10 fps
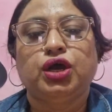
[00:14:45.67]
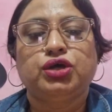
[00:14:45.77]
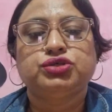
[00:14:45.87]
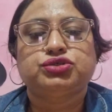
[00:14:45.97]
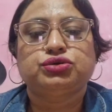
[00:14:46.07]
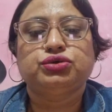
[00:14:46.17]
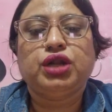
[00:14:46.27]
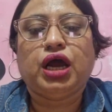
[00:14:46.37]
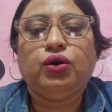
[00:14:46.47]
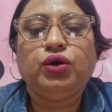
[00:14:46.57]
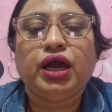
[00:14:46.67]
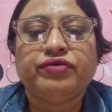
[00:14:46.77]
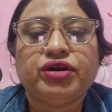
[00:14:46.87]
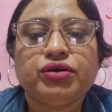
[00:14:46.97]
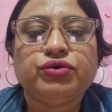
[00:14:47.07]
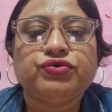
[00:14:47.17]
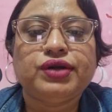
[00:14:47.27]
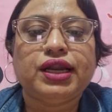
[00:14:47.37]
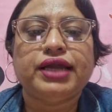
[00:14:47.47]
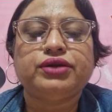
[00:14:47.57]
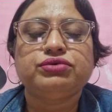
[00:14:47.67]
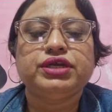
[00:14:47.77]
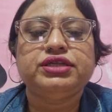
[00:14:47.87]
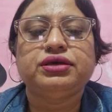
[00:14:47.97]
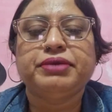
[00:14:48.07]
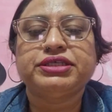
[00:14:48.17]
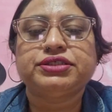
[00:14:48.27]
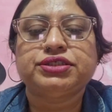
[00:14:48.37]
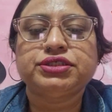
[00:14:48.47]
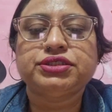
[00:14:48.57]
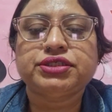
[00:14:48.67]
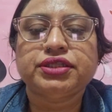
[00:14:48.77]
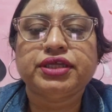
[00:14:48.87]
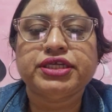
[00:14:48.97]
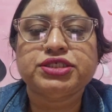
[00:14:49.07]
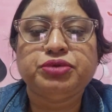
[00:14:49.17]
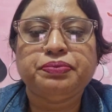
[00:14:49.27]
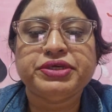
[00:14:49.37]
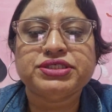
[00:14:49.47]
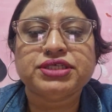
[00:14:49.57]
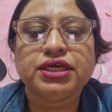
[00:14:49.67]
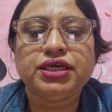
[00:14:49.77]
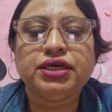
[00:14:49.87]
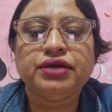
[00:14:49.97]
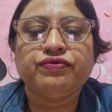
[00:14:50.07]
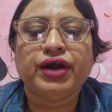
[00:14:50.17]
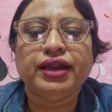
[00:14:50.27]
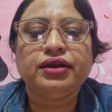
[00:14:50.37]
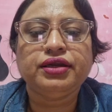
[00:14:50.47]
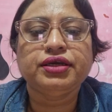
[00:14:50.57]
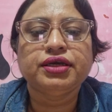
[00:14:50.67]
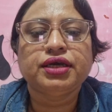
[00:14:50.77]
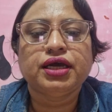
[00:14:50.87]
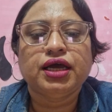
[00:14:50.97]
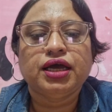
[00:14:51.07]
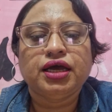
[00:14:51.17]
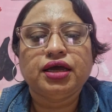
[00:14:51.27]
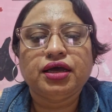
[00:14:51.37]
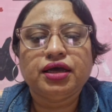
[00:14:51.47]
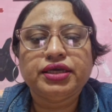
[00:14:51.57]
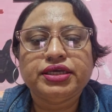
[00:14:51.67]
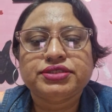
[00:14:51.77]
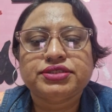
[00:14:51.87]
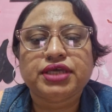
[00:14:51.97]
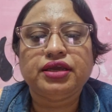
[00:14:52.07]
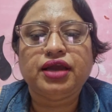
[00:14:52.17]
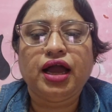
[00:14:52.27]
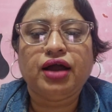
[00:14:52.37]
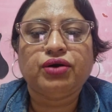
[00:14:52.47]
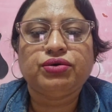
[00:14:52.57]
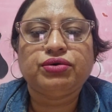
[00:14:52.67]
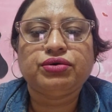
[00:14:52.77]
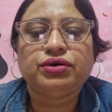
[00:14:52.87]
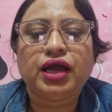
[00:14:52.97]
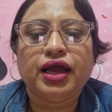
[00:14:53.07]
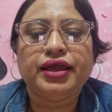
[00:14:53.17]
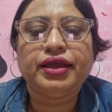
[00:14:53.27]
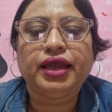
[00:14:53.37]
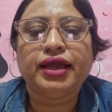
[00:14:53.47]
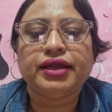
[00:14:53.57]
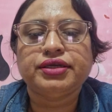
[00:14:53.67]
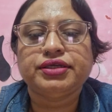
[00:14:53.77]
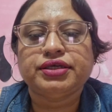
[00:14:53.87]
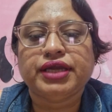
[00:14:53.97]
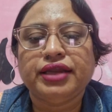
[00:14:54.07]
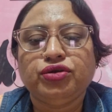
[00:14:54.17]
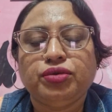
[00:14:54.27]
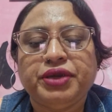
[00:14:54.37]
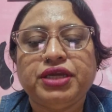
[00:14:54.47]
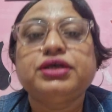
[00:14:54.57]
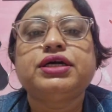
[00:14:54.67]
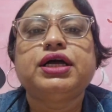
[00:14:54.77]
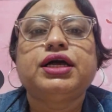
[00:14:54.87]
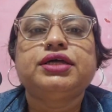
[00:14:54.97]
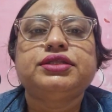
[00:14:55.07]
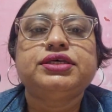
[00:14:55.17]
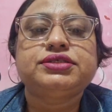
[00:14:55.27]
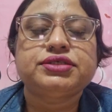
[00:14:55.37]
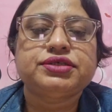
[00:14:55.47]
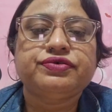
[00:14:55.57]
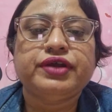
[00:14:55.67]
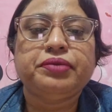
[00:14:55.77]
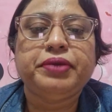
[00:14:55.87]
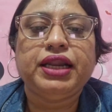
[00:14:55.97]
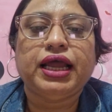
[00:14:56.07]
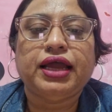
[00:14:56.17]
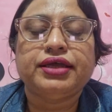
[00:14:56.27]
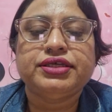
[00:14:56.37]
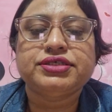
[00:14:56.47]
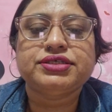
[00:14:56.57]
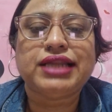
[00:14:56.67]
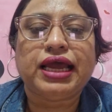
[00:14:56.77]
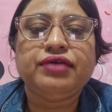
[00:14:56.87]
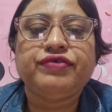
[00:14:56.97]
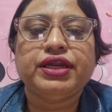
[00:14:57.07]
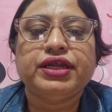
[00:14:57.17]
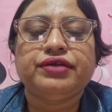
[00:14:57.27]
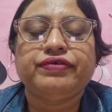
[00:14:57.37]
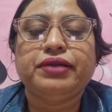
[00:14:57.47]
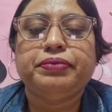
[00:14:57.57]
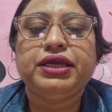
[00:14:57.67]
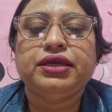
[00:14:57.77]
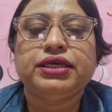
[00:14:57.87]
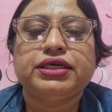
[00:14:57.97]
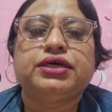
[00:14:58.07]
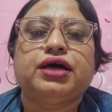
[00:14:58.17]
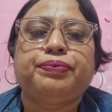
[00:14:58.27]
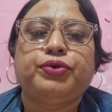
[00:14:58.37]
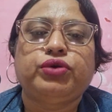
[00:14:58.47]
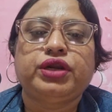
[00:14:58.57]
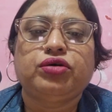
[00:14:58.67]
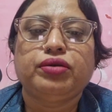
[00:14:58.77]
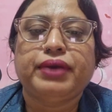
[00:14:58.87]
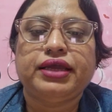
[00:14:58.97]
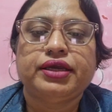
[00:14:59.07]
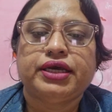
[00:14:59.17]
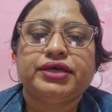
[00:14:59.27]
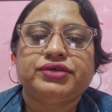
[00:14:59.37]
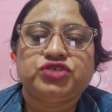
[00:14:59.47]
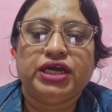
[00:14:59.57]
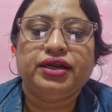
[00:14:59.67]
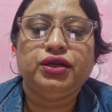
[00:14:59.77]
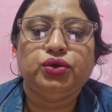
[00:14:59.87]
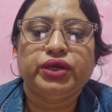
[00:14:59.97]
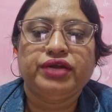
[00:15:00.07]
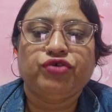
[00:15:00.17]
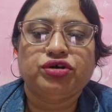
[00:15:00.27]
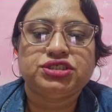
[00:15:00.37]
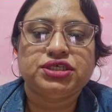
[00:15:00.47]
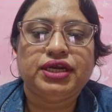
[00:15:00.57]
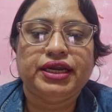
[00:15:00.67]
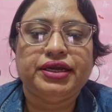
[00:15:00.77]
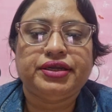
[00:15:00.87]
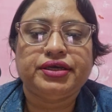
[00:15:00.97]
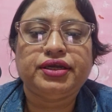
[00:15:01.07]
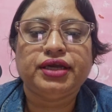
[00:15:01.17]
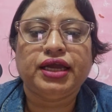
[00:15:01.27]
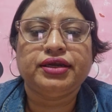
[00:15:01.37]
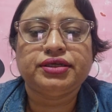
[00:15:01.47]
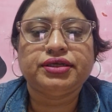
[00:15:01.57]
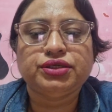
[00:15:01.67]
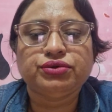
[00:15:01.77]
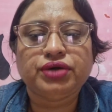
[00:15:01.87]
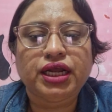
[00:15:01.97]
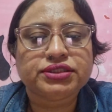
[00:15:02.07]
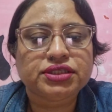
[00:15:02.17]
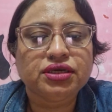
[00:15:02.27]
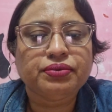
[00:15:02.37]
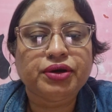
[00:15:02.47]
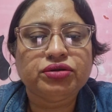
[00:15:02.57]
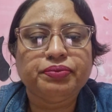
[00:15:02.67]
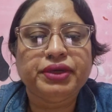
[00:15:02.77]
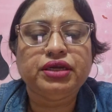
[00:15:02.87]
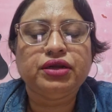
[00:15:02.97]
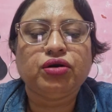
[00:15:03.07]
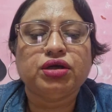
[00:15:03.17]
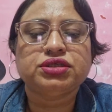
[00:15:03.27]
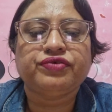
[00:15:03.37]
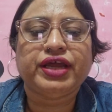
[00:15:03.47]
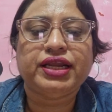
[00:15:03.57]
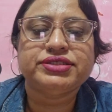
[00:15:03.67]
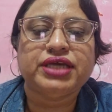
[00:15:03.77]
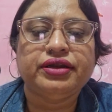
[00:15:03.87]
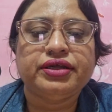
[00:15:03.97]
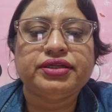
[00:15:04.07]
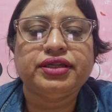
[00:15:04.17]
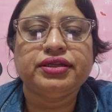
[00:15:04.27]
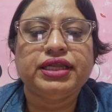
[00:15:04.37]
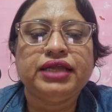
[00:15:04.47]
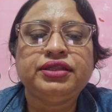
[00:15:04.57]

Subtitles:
So now I would like to read the messages. There is BP Singh 1. He's saying how hi, and can you repeat? This will be this is live, and it will be uploaded on my channel. You can watch it later. And you are asking about the main cause of Alexander death.